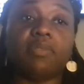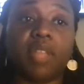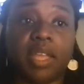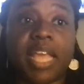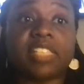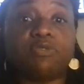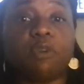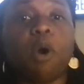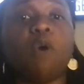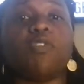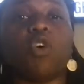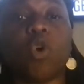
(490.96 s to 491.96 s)
And that's from
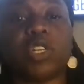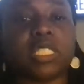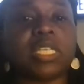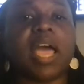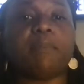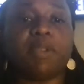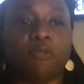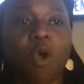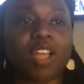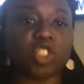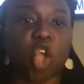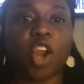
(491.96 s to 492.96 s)
over a course of time
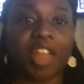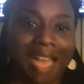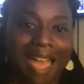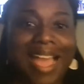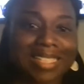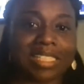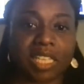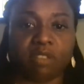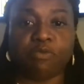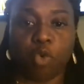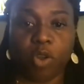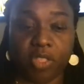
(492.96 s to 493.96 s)
before I started
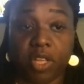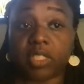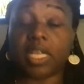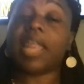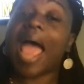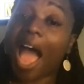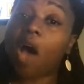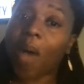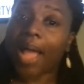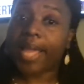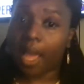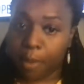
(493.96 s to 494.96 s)
asking for this. And how
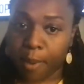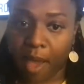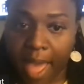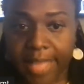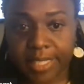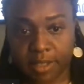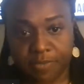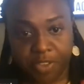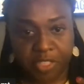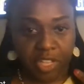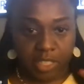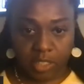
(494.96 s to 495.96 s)
I came about asking
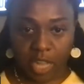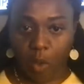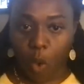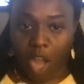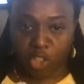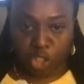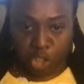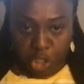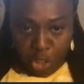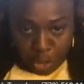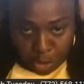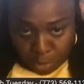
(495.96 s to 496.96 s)
for this. Now watch
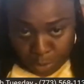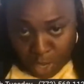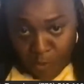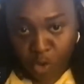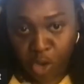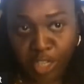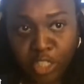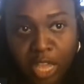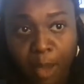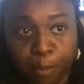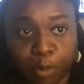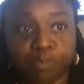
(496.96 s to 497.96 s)
this. I'll give you an
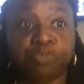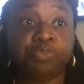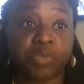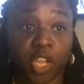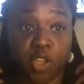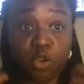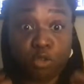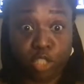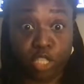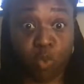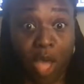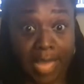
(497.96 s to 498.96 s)
example and you're going
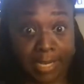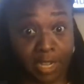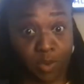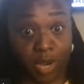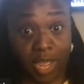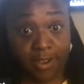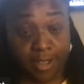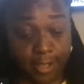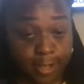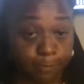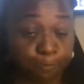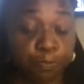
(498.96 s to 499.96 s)
to see why I did what I
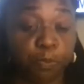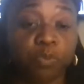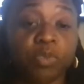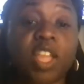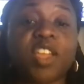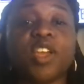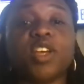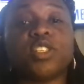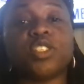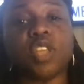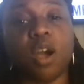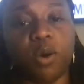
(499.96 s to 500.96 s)
did.
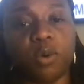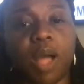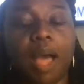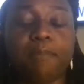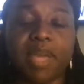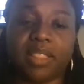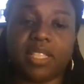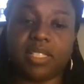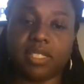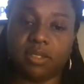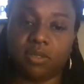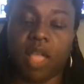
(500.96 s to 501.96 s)
So
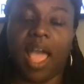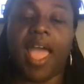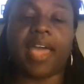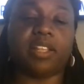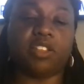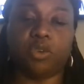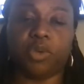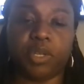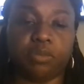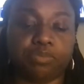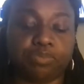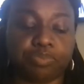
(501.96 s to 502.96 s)
I had a unit